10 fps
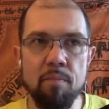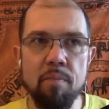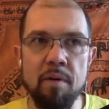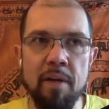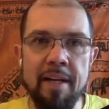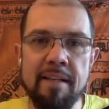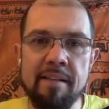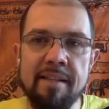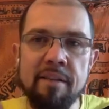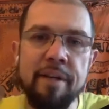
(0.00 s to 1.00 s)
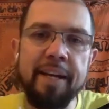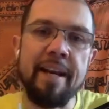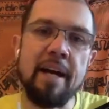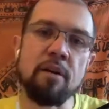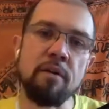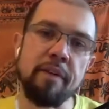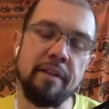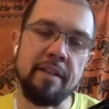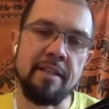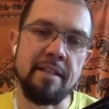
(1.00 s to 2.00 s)
Well, what else did you get out of it?
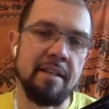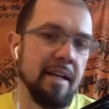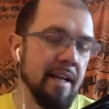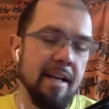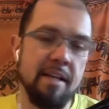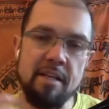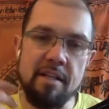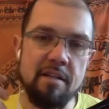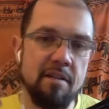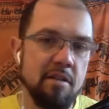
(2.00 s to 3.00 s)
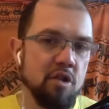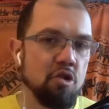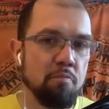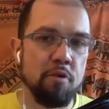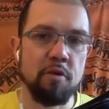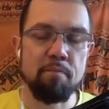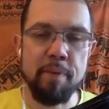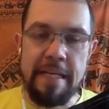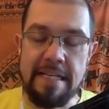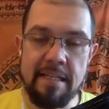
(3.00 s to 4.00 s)
Is it uh, super
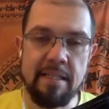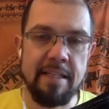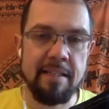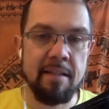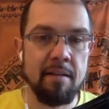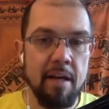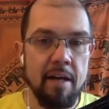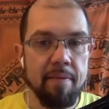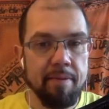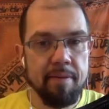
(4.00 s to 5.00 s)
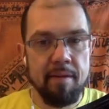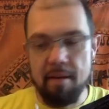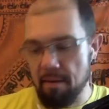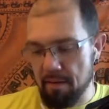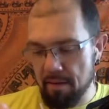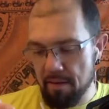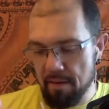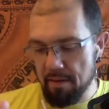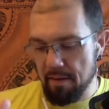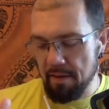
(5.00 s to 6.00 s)
peace? Is it the
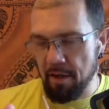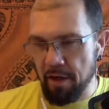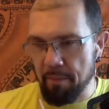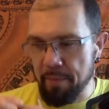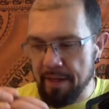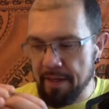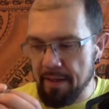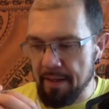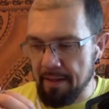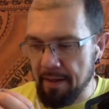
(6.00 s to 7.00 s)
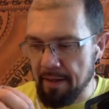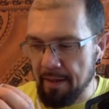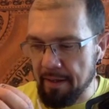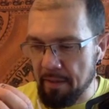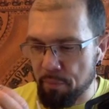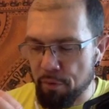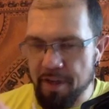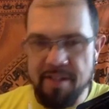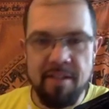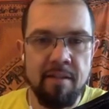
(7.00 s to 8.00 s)
you can be in, in, in the
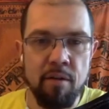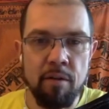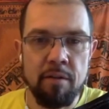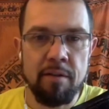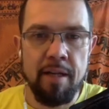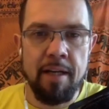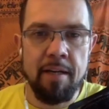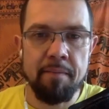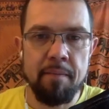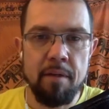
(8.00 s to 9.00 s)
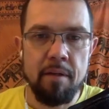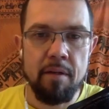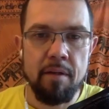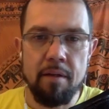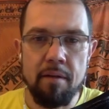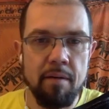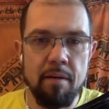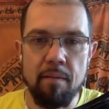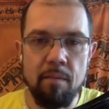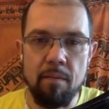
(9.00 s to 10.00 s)
present all the time?
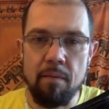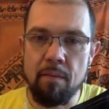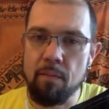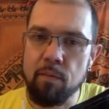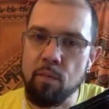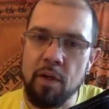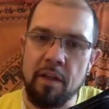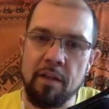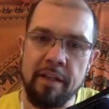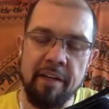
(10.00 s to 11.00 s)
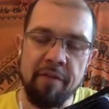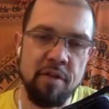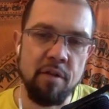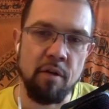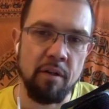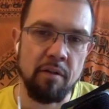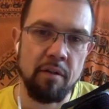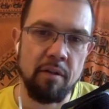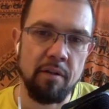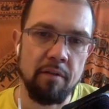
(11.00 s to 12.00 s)
What are the gifts you got
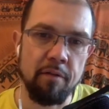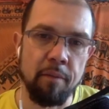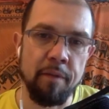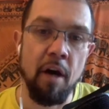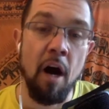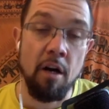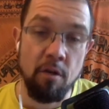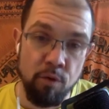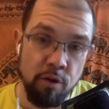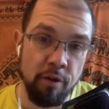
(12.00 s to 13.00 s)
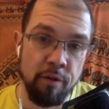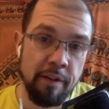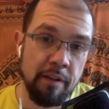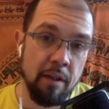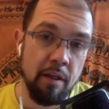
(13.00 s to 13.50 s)
from the hard work you did?